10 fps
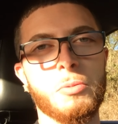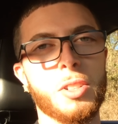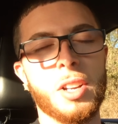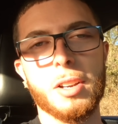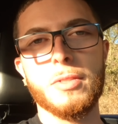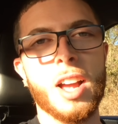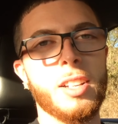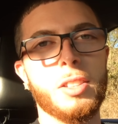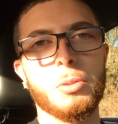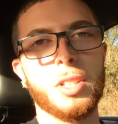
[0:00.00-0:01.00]
We don't have
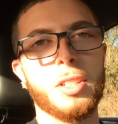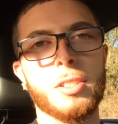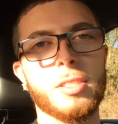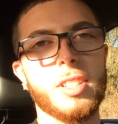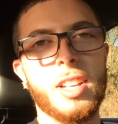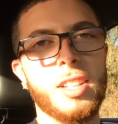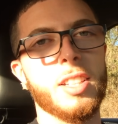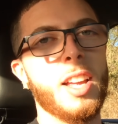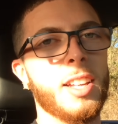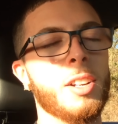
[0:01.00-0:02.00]
93 or any
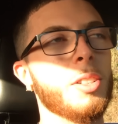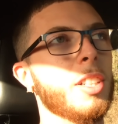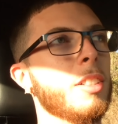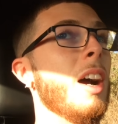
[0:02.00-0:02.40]
of that out here.